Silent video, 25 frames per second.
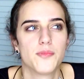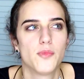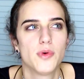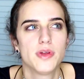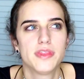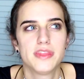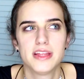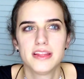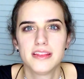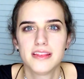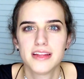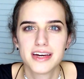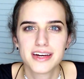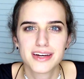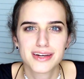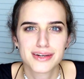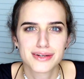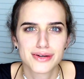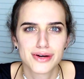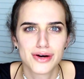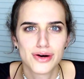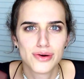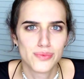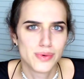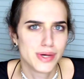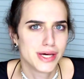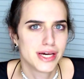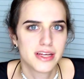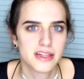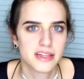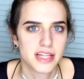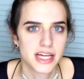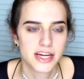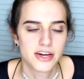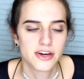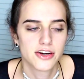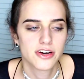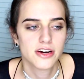within like a week
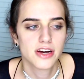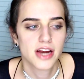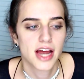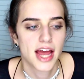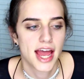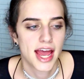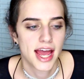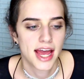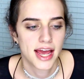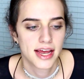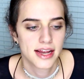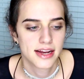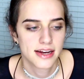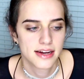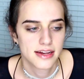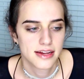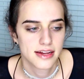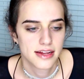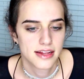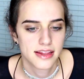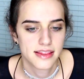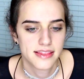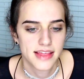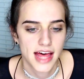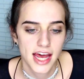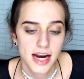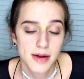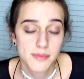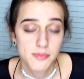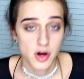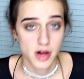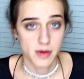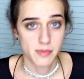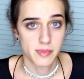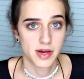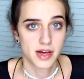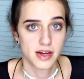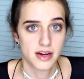later, and that
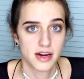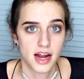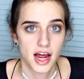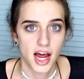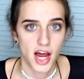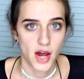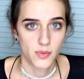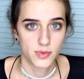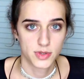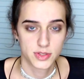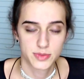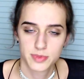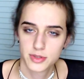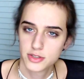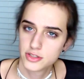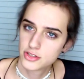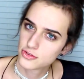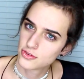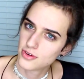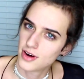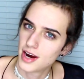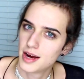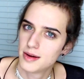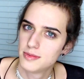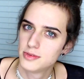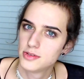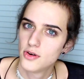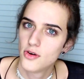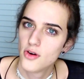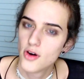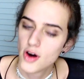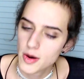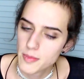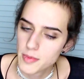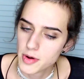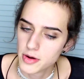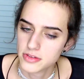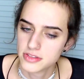appointment I was prescribed
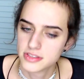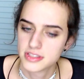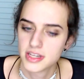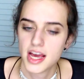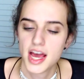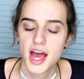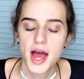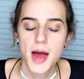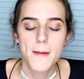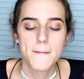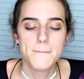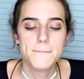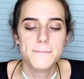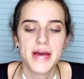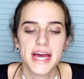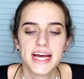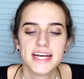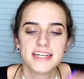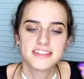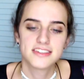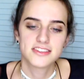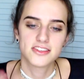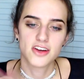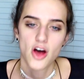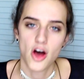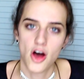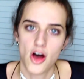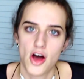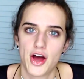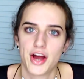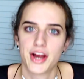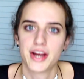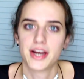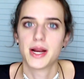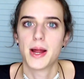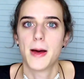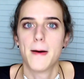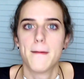hormones based
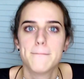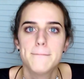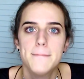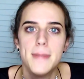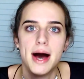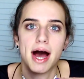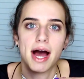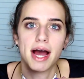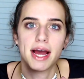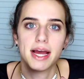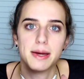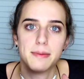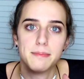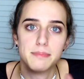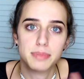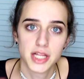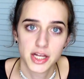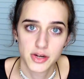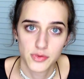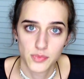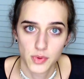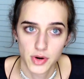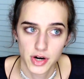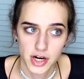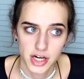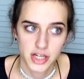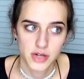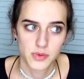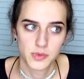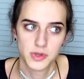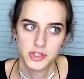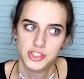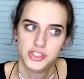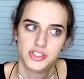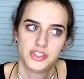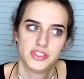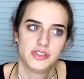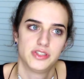on my blood work,
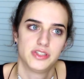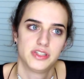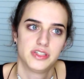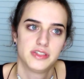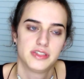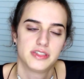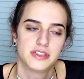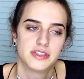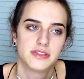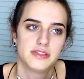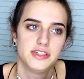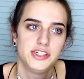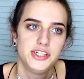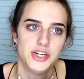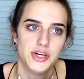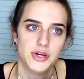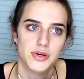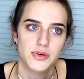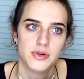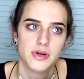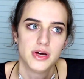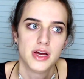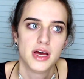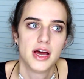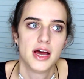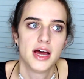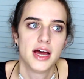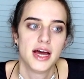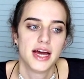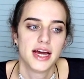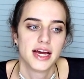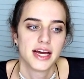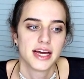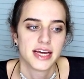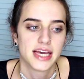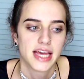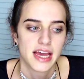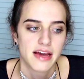which, you know,
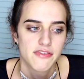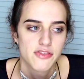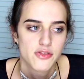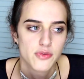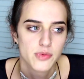gave